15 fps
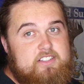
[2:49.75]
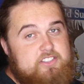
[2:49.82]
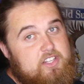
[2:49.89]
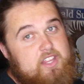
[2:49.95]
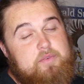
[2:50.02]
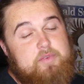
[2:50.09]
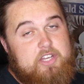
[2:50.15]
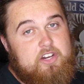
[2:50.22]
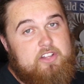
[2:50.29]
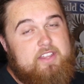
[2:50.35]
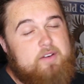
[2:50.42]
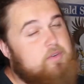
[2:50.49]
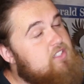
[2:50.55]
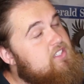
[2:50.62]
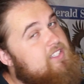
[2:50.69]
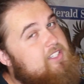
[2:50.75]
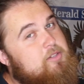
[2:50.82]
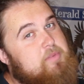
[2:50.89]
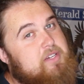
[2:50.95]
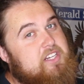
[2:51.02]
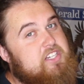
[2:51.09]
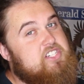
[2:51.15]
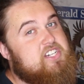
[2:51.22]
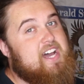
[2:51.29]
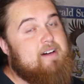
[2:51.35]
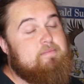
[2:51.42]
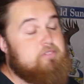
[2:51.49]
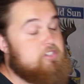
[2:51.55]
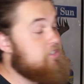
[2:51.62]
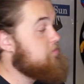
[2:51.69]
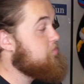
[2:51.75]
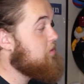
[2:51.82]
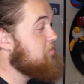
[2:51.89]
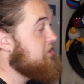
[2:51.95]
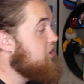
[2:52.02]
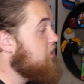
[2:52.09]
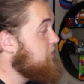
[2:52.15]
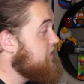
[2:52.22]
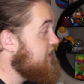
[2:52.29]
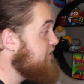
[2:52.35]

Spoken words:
So there we go. There was a little bit of chat, but just probably not with